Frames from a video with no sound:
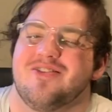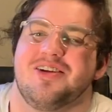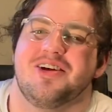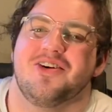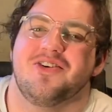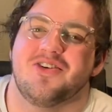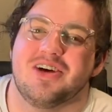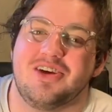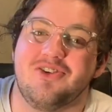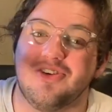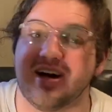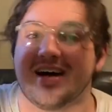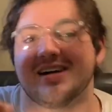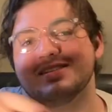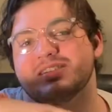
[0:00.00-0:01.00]
Let me know what you
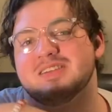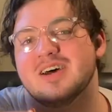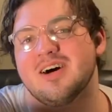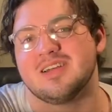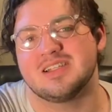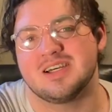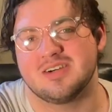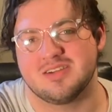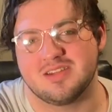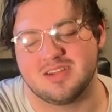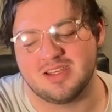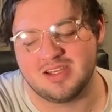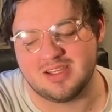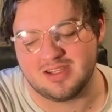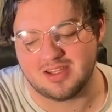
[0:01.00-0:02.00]
guys thought down
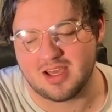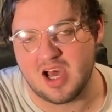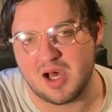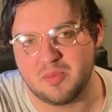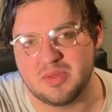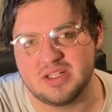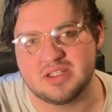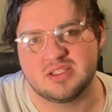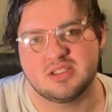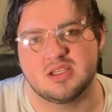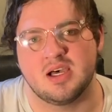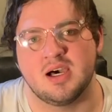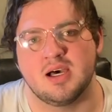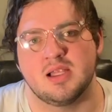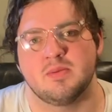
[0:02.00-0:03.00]
in the comments.
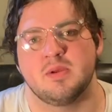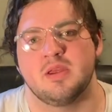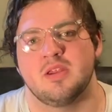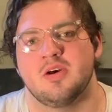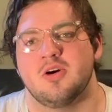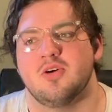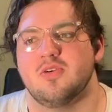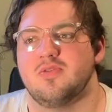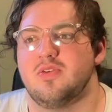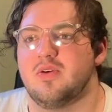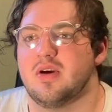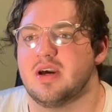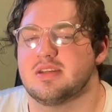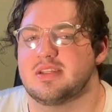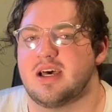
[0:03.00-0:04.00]
Let me know if you
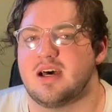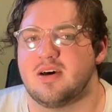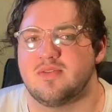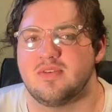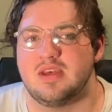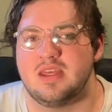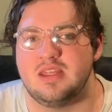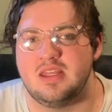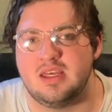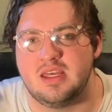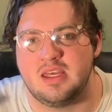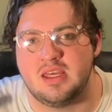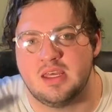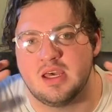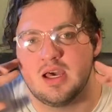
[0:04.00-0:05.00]
guys have
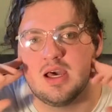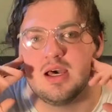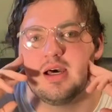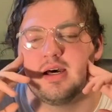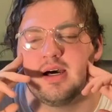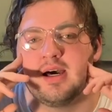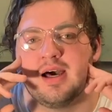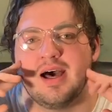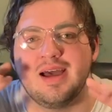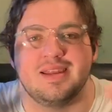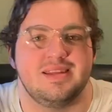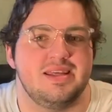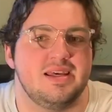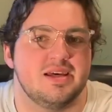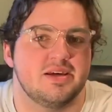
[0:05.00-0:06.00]
any
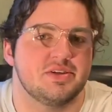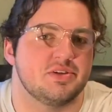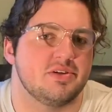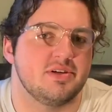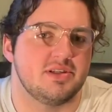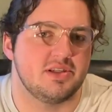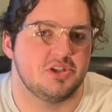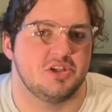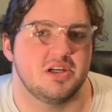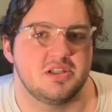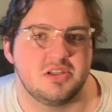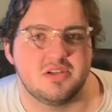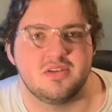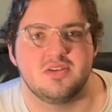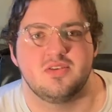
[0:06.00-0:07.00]
ideas or any
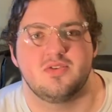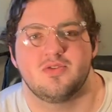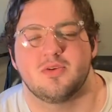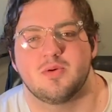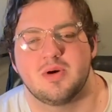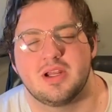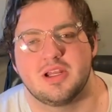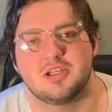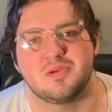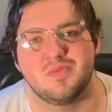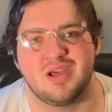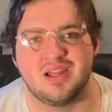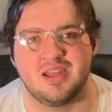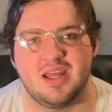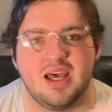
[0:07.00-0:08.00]
suggestions for what I should make